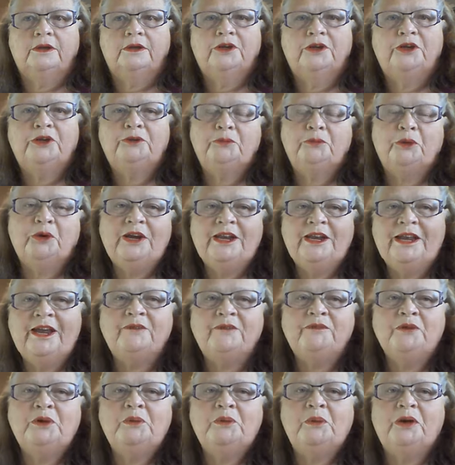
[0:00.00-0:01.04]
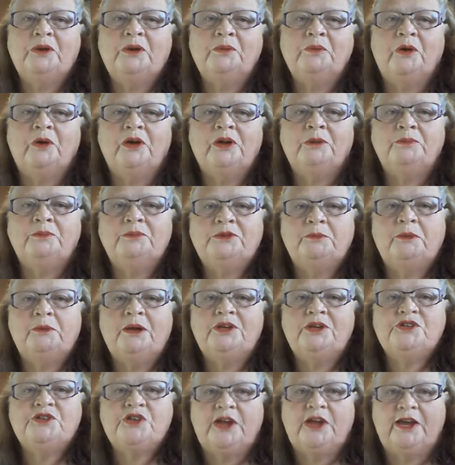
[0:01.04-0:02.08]
Good morning everyone, welcome to
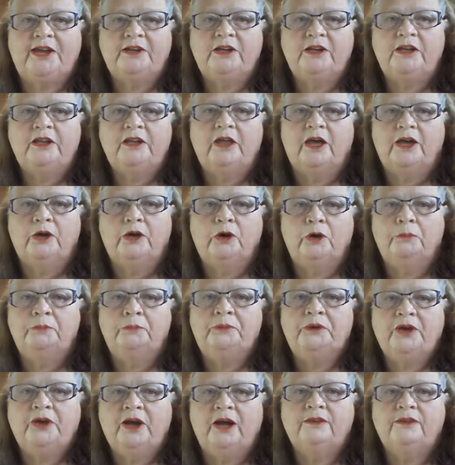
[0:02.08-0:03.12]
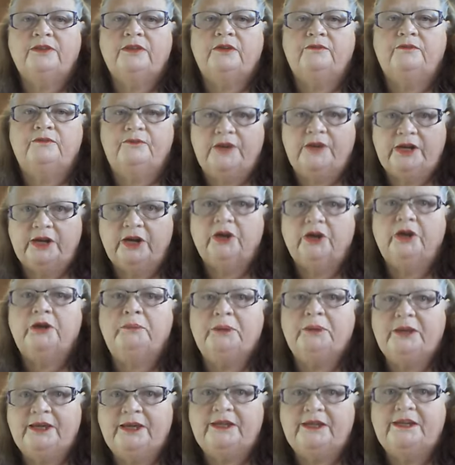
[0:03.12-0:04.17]
my channel. I hope you caught the very
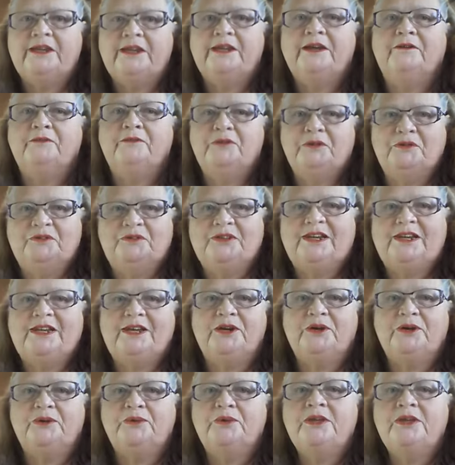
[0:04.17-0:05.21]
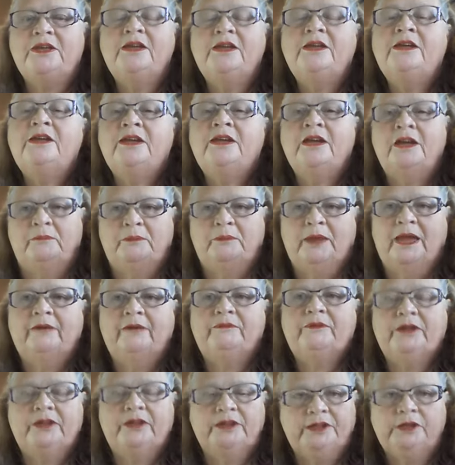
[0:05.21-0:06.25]
beginning of the video. I'm
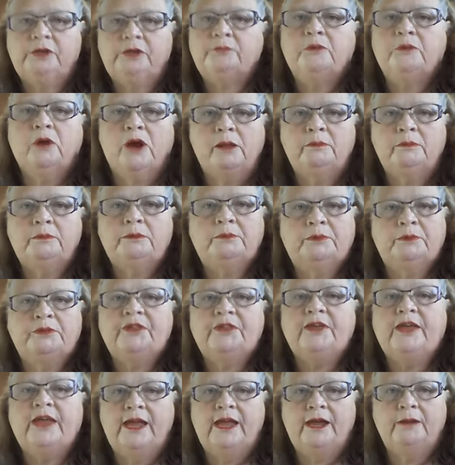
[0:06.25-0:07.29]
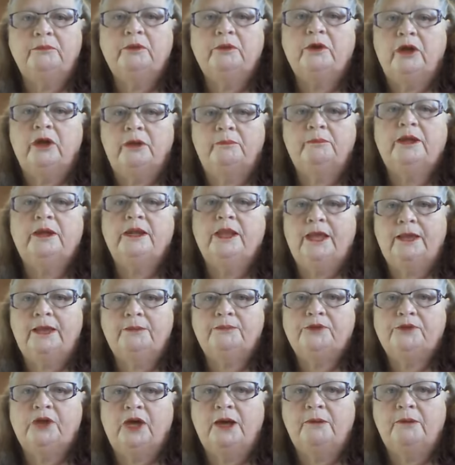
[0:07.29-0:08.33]
having a little problem with the camera on my
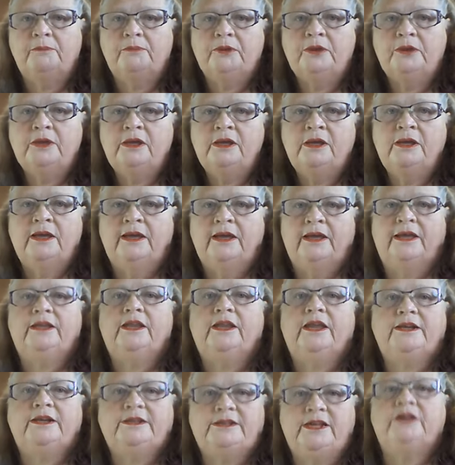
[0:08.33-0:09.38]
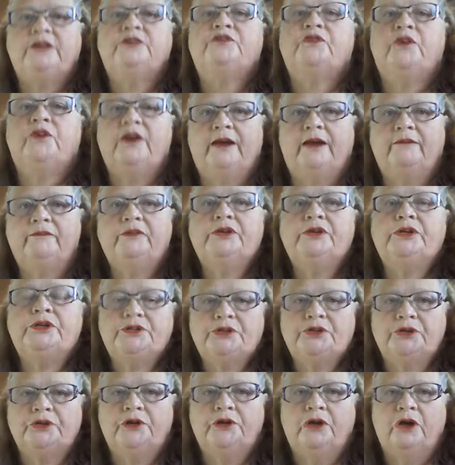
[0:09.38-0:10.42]
laptop. It like takes forever to
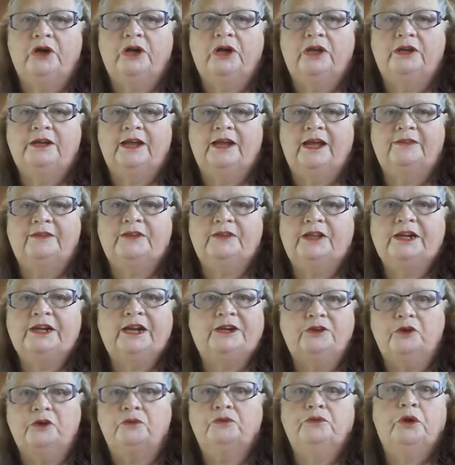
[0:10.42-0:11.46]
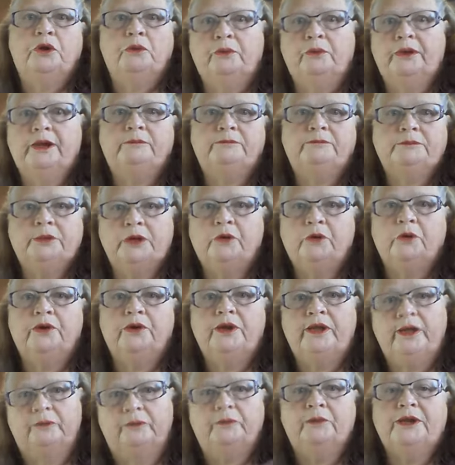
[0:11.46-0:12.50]
turn on and then I don't know when I'm
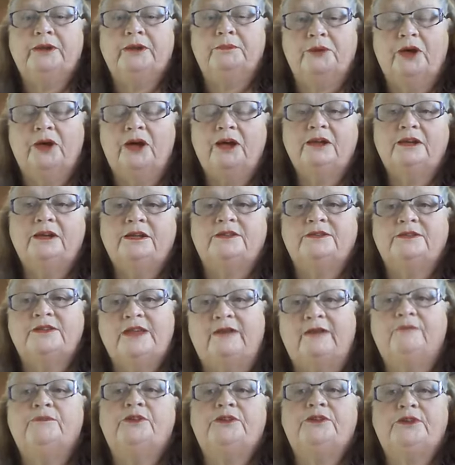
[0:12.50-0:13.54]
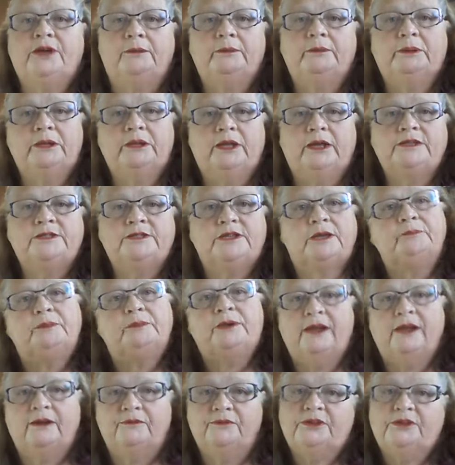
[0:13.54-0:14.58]
recording and when I'm not because half the time it lights up and
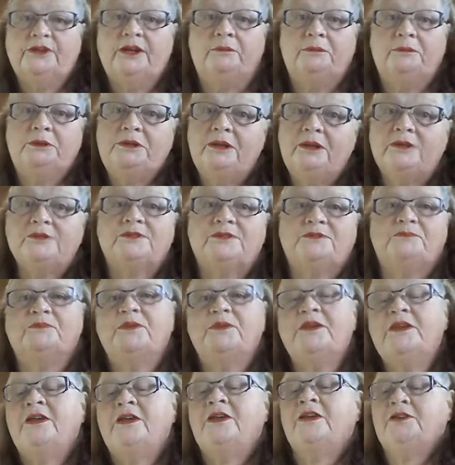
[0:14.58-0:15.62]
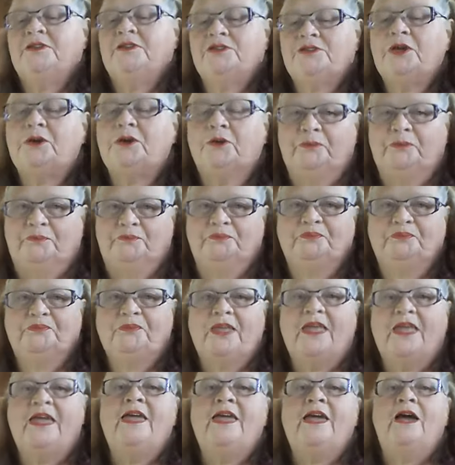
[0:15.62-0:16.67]
half the time it doesn't. So,
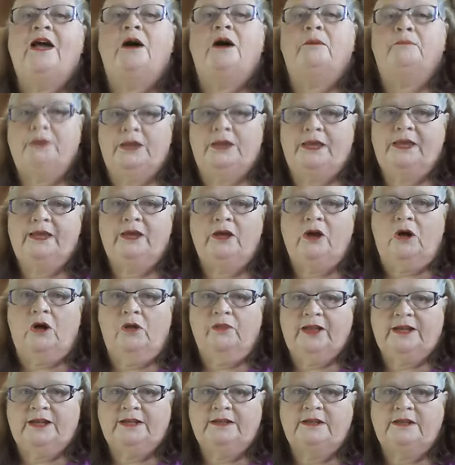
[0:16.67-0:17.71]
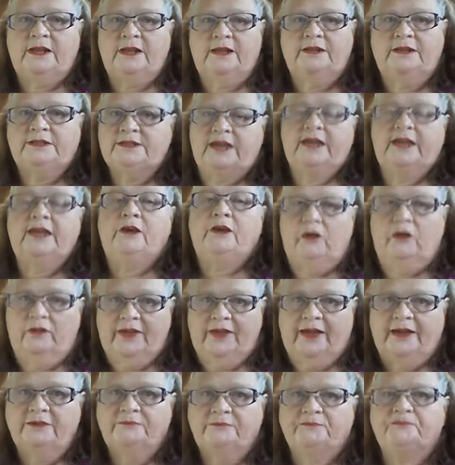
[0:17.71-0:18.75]
being all that, saying all
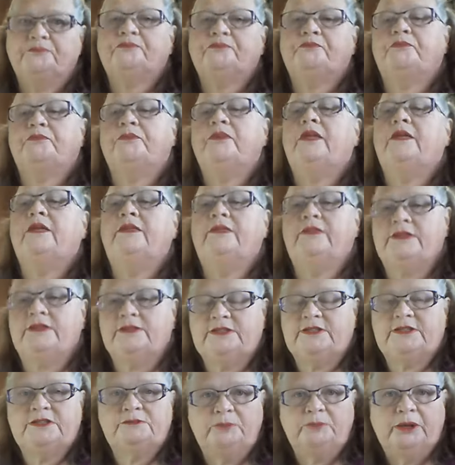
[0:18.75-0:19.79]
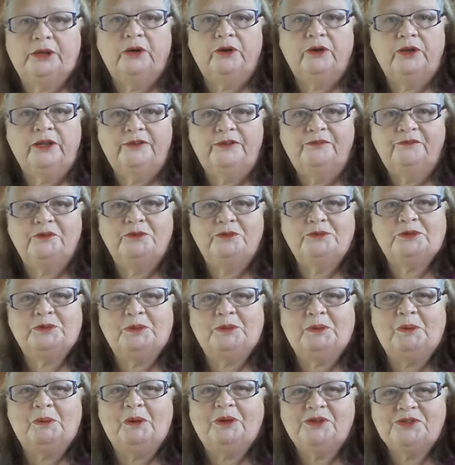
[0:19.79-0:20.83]
that, this is Marilyn from
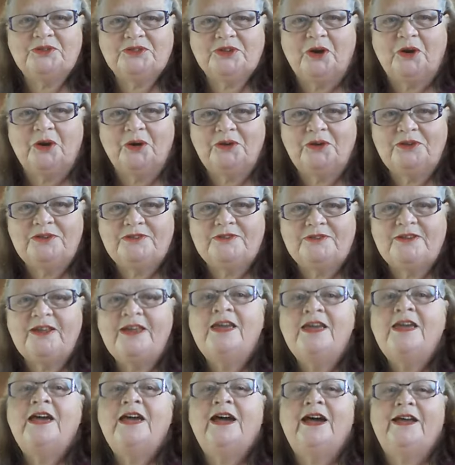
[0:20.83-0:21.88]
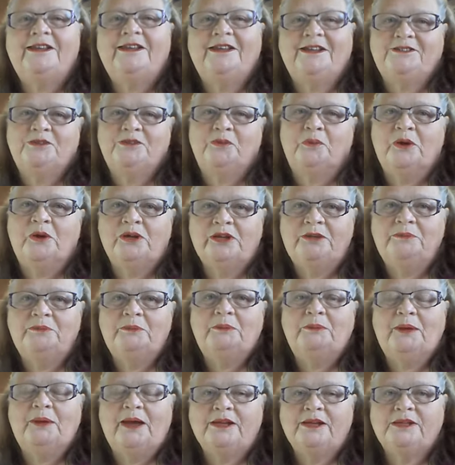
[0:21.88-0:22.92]
Sweetwater's Cards. I'd like to welcome
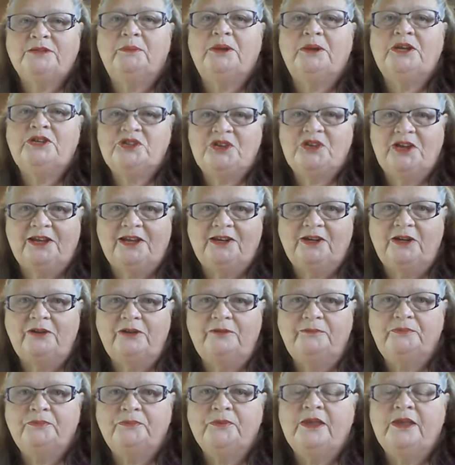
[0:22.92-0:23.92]
you back to my channel.